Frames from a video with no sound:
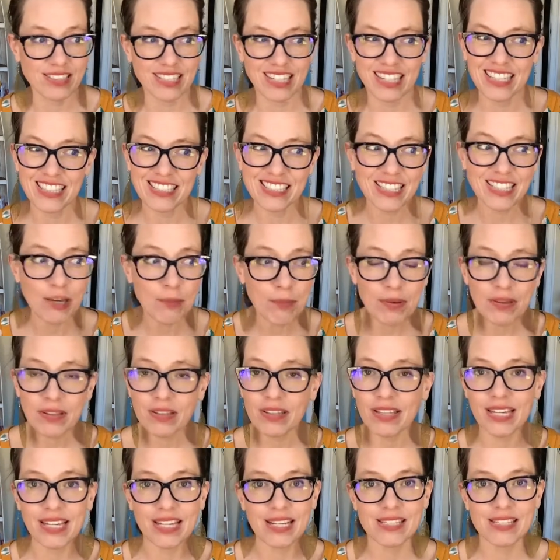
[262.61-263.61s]
And it
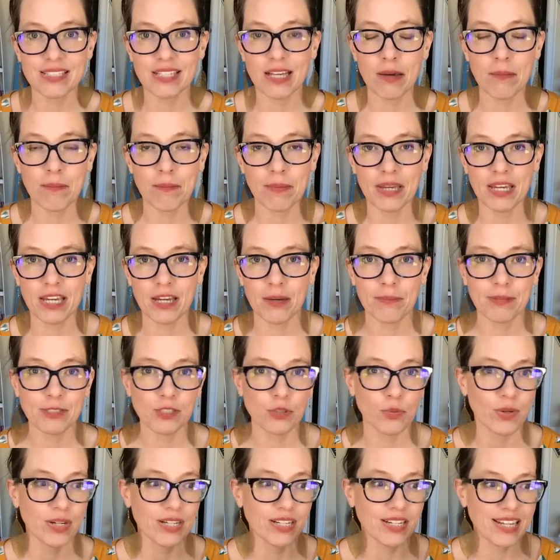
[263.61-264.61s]
typically ends up being
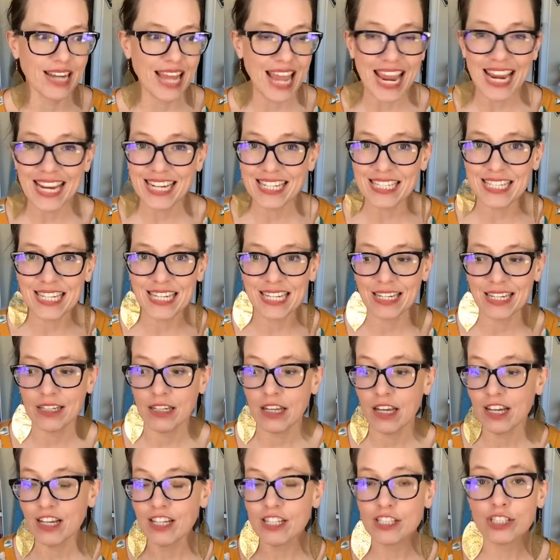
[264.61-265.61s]
between an 18